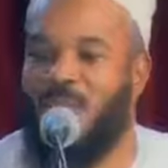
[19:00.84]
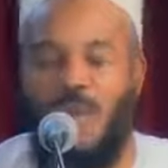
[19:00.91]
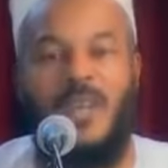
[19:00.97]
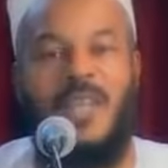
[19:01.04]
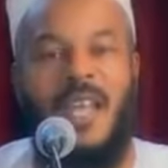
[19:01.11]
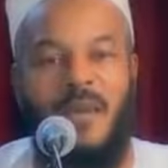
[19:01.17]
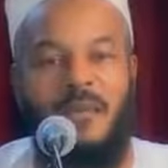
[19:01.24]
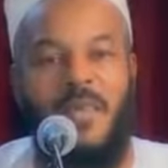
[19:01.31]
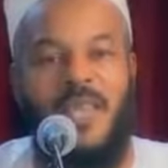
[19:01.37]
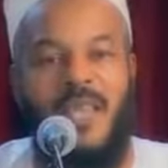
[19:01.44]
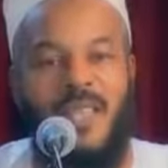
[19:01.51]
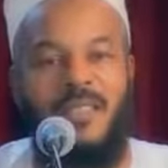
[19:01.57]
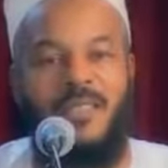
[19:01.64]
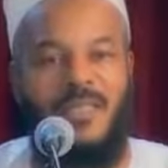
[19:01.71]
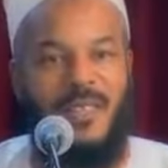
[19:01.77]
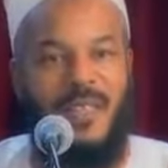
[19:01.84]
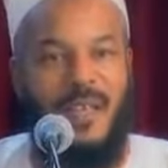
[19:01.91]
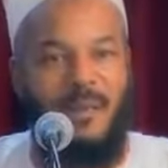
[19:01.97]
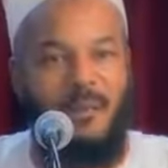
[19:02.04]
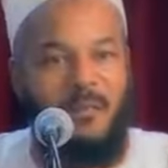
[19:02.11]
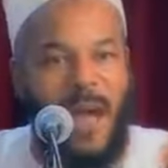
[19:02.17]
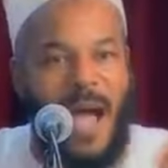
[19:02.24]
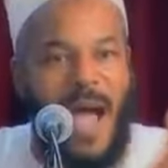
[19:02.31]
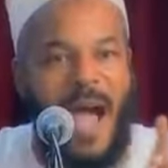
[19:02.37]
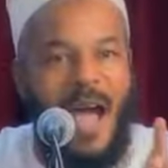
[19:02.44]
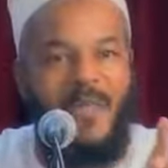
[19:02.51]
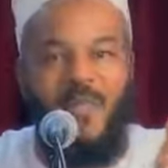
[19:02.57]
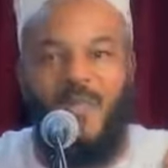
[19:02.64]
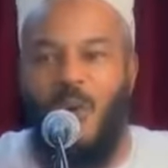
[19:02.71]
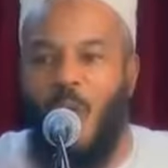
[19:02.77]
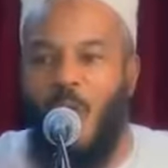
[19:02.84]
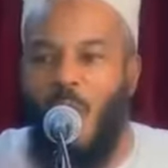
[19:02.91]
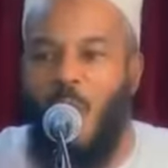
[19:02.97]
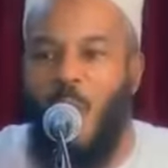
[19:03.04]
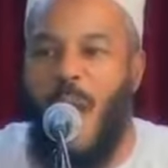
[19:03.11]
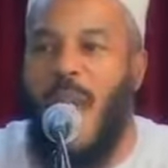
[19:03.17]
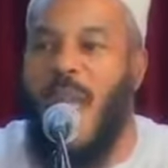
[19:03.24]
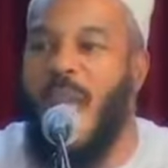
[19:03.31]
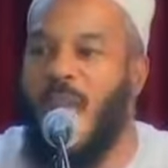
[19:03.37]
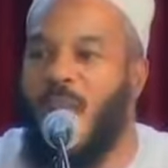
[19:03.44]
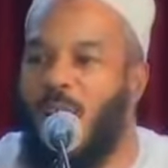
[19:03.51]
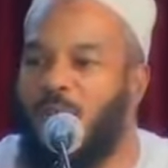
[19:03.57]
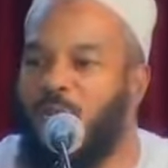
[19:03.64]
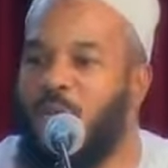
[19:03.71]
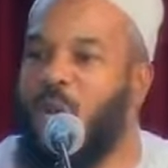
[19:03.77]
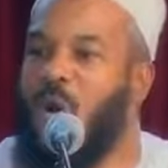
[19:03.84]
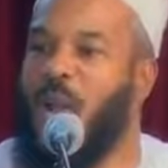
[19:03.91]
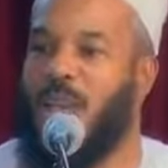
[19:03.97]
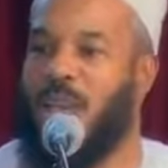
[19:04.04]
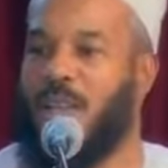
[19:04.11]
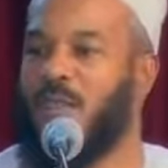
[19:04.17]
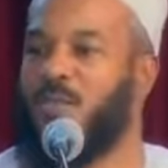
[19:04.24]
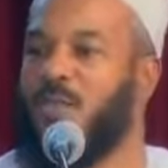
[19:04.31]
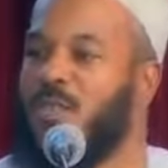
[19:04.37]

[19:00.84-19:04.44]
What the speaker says: Sunnah means path or way of going.